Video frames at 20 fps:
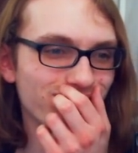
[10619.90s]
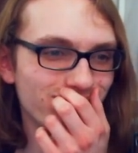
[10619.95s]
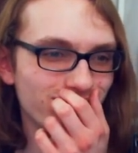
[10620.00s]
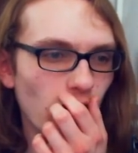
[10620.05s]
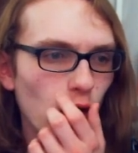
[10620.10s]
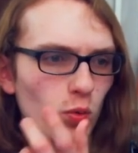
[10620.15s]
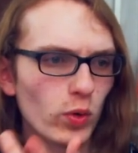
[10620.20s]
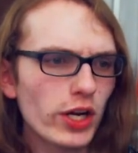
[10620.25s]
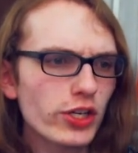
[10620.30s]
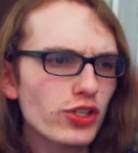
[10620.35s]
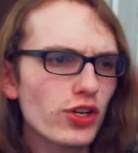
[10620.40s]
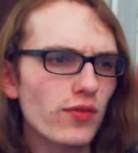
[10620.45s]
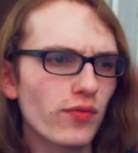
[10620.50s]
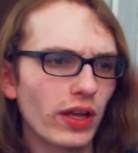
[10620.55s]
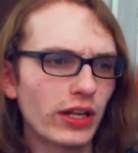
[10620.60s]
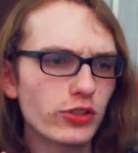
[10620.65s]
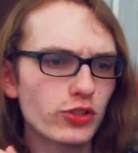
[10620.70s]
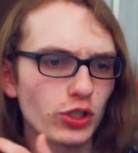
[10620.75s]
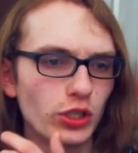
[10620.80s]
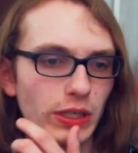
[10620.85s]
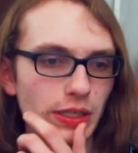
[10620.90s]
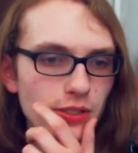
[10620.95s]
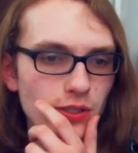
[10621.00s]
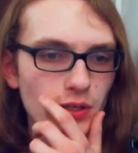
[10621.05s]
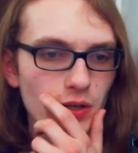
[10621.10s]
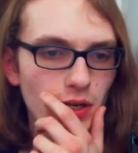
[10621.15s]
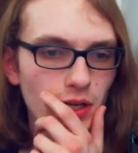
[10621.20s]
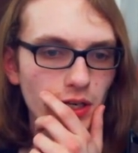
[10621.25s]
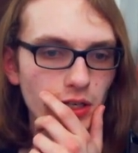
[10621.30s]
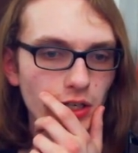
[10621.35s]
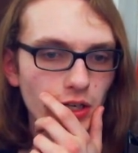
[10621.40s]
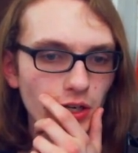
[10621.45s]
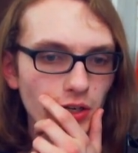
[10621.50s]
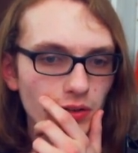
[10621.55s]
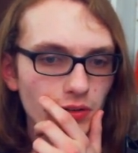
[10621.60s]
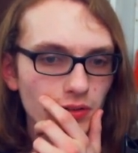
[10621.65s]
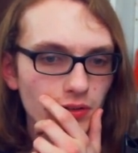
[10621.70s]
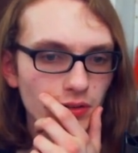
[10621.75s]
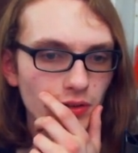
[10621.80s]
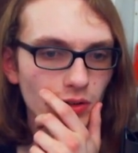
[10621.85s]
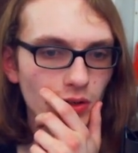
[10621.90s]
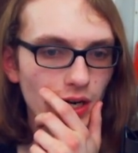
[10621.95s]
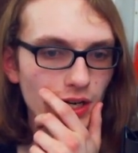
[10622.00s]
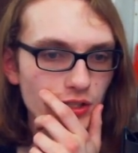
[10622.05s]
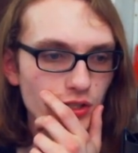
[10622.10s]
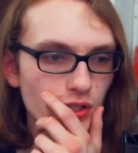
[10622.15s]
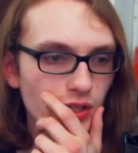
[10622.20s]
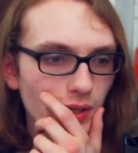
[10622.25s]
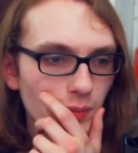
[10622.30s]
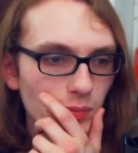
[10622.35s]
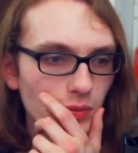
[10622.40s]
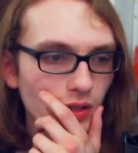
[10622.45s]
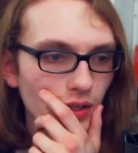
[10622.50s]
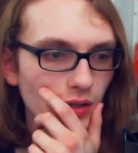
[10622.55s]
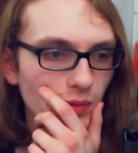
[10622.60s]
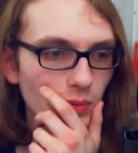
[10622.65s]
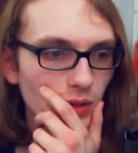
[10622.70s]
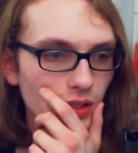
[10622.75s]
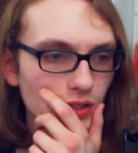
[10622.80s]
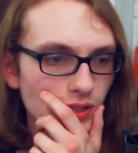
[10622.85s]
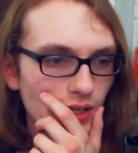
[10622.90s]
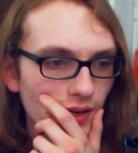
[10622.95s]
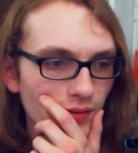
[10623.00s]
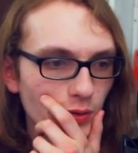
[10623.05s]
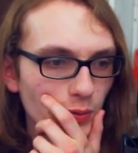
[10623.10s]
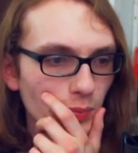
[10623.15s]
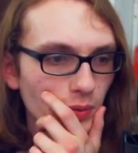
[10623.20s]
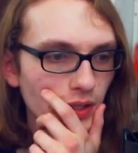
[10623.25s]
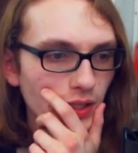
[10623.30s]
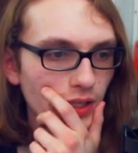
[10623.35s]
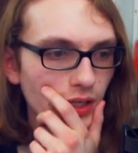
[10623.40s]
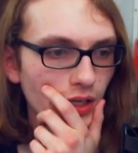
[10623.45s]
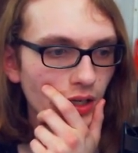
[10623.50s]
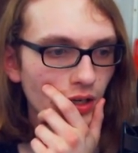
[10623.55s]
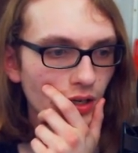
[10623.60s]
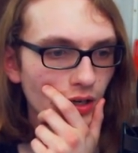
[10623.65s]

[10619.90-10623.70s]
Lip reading: Rush Adventure isn't on here. Or I skipped it because I haven't played it.